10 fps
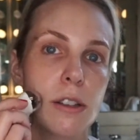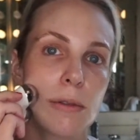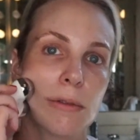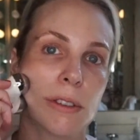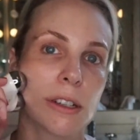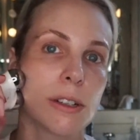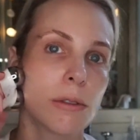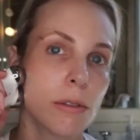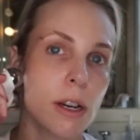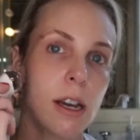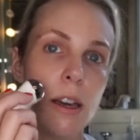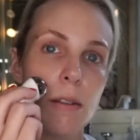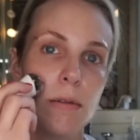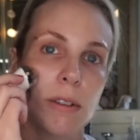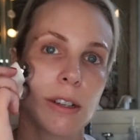So 1, 2,
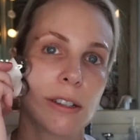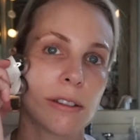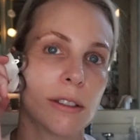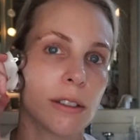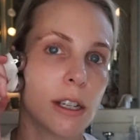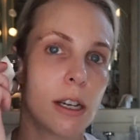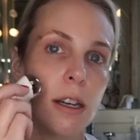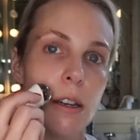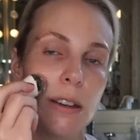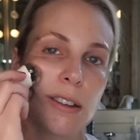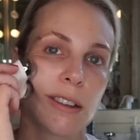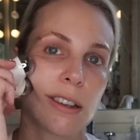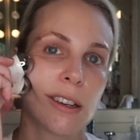3, 1, 2, 3.